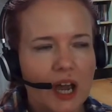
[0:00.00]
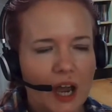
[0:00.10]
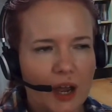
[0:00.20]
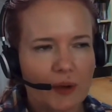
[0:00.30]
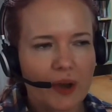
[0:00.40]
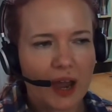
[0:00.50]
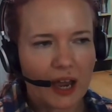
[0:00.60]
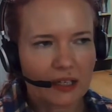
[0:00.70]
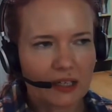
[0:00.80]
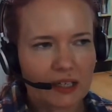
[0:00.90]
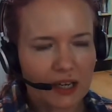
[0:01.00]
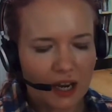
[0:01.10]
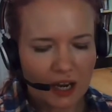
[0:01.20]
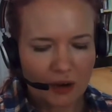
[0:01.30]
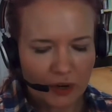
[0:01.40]
Um, and
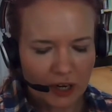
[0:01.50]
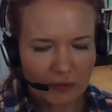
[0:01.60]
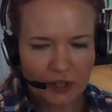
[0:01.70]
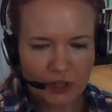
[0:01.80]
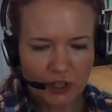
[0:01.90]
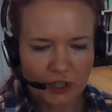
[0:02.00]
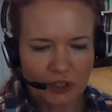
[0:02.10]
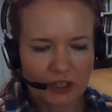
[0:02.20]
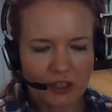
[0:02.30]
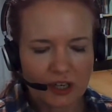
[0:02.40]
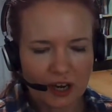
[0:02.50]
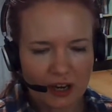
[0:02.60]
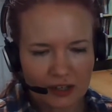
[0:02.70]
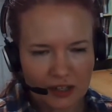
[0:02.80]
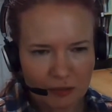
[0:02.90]
uh, and when I was a student, I
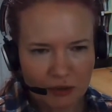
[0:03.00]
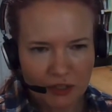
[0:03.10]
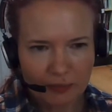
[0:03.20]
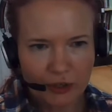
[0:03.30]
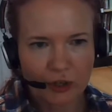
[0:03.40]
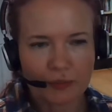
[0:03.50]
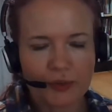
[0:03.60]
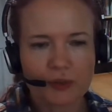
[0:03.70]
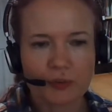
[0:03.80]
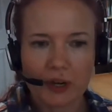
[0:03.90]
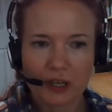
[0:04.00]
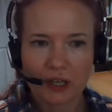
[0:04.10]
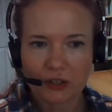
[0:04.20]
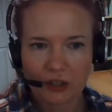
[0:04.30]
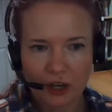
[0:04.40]
had some summer jobs
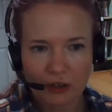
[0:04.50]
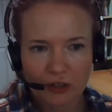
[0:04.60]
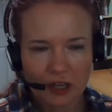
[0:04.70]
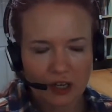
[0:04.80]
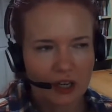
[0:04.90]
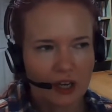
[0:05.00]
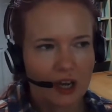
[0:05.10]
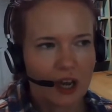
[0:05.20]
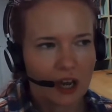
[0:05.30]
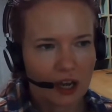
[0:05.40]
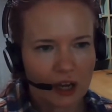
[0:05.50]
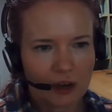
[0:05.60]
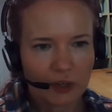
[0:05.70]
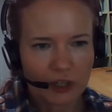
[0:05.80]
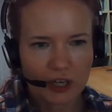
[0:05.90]
working as a coder,
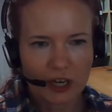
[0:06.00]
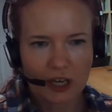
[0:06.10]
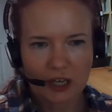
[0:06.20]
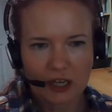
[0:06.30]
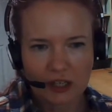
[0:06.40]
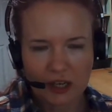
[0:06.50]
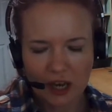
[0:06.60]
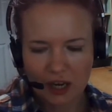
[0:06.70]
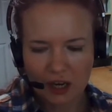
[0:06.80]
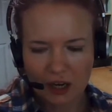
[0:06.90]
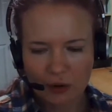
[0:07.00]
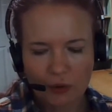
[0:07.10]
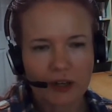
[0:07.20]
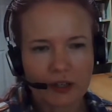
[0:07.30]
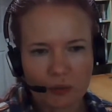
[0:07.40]
uh, which is uh,
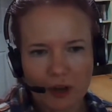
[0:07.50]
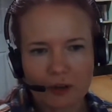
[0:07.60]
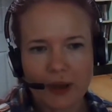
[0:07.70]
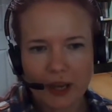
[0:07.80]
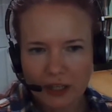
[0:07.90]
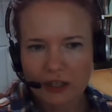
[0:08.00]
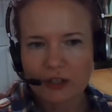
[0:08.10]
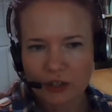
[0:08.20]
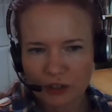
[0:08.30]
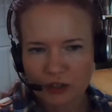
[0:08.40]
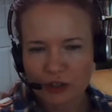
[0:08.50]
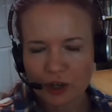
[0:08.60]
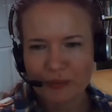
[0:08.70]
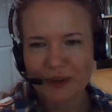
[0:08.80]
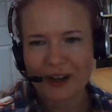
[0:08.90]
quite a well-paid student
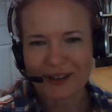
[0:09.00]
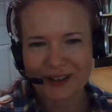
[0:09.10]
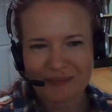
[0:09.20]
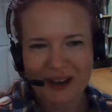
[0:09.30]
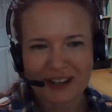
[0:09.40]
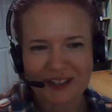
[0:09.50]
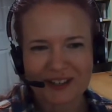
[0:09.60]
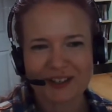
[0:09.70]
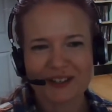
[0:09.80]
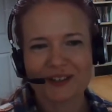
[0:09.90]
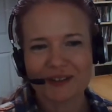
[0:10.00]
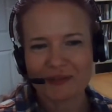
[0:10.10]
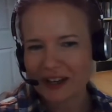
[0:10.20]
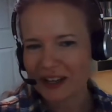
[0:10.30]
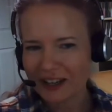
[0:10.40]
job uh, compared to
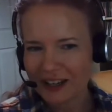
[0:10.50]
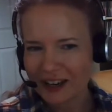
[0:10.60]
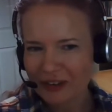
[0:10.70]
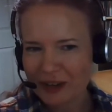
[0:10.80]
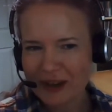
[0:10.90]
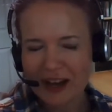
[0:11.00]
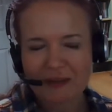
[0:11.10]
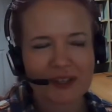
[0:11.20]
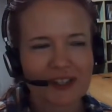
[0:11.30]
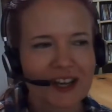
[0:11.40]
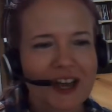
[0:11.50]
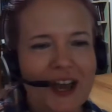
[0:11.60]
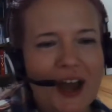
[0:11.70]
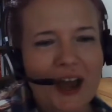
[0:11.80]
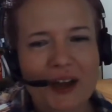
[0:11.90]
working in a cafe, perhaps.
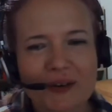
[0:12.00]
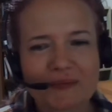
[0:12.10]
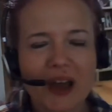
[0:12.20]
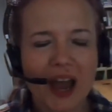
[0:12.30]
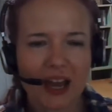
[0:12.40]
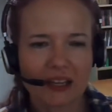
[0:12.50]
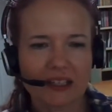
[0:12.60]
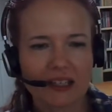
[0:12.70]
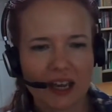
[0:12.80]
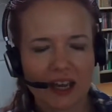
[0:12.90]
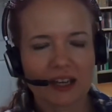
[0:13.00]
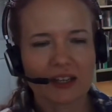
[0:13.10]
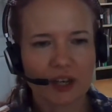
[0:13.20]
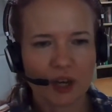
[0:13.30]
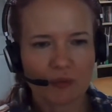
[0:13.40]
Um, and, uh,
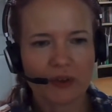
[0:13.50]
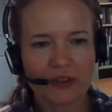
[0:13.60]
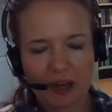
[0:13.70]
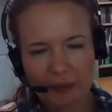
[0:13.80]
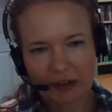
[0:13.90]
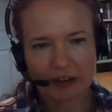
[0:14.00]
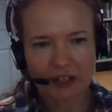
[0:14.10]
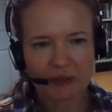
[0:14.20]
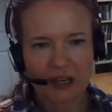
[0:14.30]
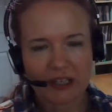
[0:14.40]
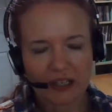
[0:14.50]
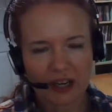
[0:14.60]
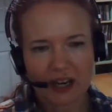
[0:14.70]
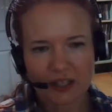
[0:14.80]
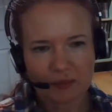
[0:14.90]
and, so by the time I graduated,
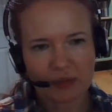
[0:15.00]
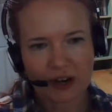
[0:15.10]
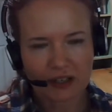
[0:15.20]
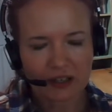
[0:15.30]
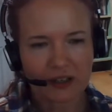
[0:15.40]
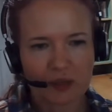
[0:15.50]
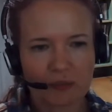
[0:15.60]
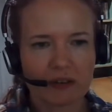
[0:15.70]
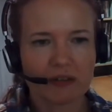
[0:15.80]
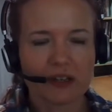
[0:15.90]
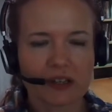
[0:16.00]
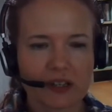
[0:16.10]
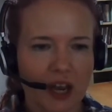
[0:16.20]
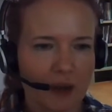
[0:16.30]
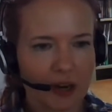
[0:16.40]
I had some practical
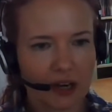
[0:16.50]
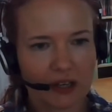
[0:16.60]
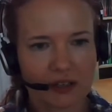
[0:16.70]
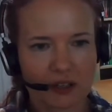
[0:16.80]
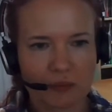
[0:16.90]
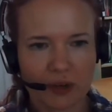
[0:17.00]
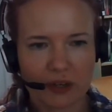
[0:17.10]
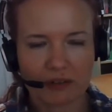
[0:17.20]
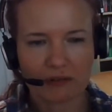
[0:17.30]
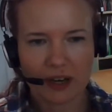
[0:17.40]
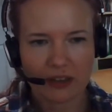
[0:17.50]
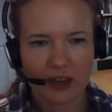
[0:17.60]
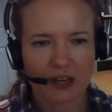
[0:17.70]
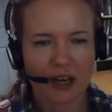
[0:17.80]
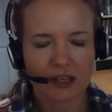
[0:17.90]
experience, um, and I started my career
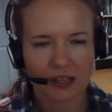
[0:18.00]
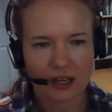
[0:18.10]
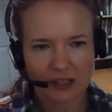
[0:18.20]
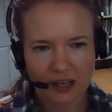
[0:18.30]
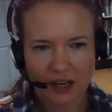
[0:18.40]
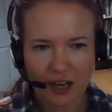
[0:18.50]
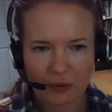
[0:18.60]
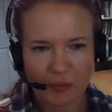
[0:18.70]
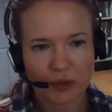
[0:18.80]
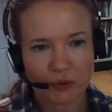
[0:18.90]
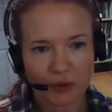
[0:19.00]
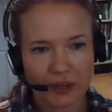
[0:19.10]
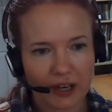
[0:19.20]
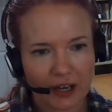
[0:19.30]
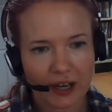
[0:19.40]
then as as an what we call
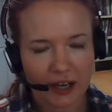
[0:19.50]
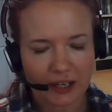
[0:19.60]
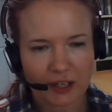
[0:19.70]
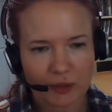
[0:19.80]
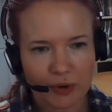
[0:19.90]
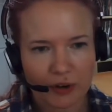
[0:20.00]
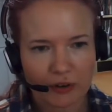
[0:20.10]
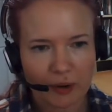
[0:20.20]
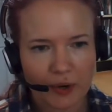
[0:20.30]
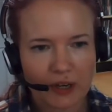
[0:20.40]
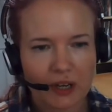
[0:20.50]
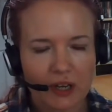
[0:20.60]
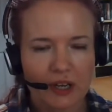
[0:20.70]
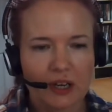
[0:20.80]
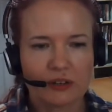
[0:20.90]
an ana- analyst programmer.
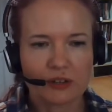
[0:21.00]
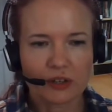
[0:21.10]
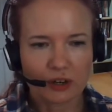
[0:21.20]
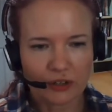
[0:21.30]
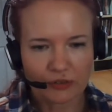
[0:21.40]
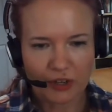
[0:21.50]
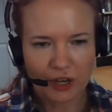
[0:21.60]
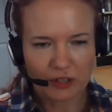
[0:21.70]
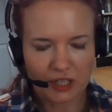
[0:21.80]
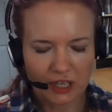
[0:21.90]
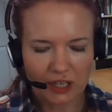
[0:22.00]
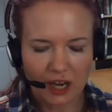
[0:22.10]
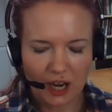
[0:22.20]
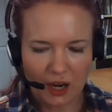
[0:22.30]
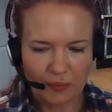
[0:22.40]
So I was doing a lot of
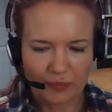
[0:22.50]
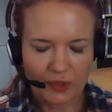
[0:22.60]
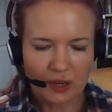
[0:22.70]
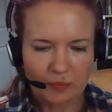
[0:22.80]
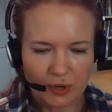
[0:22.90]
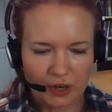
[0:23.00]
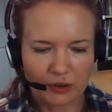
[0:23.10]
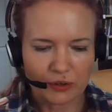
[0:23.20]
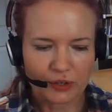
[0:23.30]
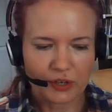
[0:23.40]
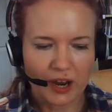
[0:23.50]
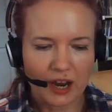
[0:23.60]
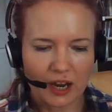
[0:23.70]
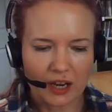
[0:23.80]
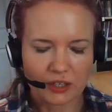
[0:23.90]
coding, um, but I also
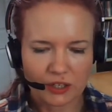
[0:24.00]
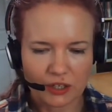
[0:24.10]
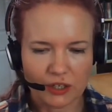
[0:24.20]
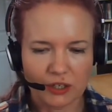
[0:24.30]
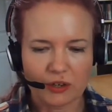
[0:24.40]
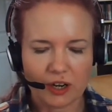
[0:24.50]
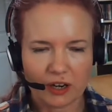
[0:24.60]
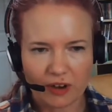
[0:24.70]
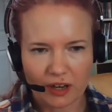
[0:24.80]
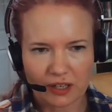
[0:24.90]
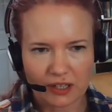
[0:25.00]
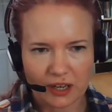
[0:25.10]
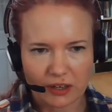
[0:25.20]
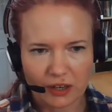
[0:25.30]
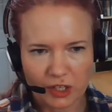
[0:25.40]
had to kind of
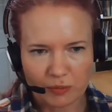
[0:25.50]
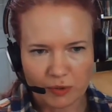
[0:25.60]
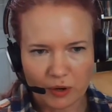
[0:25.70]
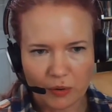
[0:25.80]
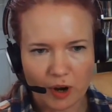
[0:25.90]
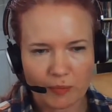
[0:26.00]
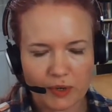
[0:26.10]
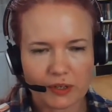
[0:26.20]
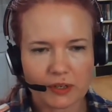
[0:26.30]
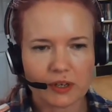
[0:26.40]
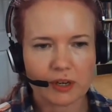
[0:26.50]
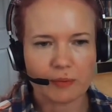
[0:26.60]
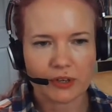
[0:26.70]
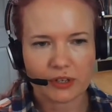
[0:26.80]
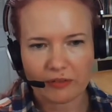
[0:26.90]
understand the customer requirements.
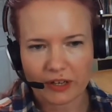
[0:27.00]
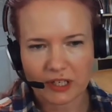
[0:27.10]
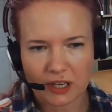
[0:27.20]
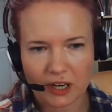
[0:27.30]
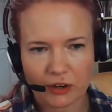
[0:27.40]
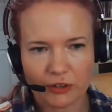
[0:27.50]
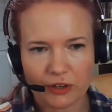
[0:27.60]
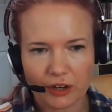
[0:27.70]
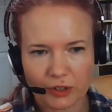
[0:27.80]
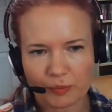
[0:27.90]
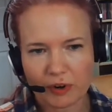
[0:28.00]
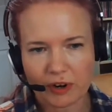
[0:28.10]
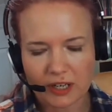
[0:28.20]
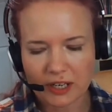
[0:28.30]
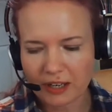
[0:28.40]
Some of the stuff I did early on,
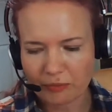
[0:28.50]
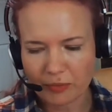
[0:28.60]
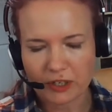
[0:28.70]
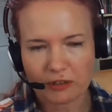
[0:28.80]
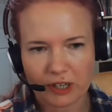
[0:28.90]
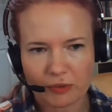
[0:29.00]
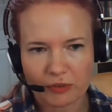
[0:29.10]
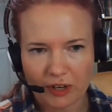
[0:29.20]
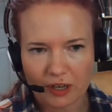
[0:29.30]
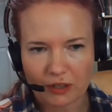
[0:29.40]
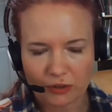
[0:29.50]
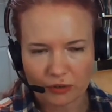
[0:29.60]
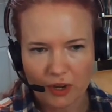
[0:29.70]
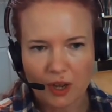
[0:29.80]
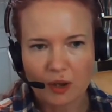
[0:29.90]
unsurprisingly, given my degree, was very sort
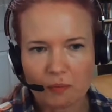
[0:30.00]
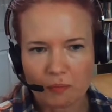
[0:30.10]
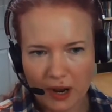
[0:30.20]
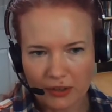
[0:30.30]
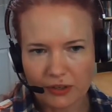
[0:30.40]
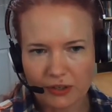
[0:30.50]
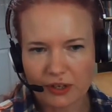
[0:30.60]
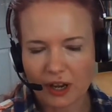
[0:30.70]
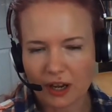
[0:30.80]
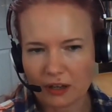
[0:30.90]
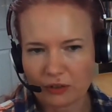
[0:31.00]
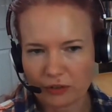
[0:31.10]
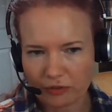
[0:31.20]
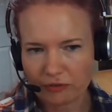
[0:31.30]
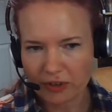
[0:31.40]
of maths uh,
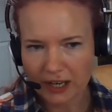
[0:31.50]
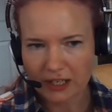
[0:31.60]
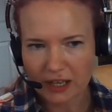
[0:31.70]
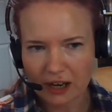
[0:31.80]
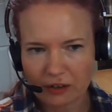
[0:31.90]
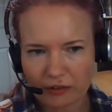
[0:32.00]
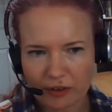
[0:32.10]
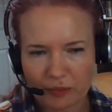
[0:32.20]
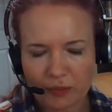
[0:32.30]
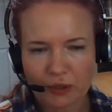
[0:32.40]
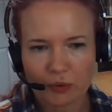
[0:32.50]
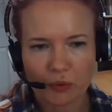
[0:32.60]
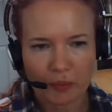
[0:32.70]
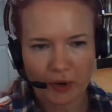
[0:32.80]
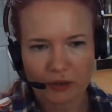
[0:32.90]
sort of related algorithms,
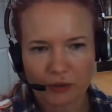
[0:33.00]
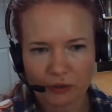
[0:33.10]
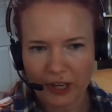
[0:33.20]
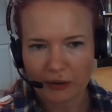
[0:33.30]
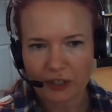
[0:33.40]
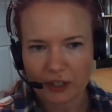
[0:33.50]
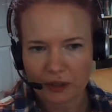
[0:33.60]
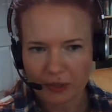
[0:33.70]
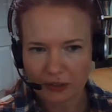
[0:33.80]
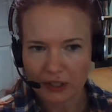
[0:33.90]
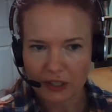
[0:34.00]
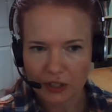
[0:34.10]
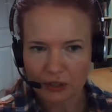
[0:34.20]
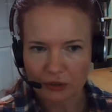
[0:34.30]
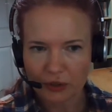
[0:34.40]
what we might call now building
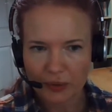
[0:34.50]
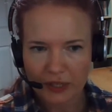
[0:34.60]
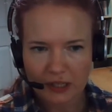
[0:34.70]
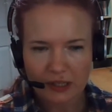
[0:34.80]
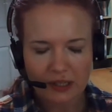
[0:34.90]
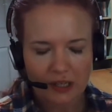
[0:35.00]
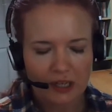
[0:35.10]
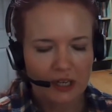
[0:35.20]
digital twins.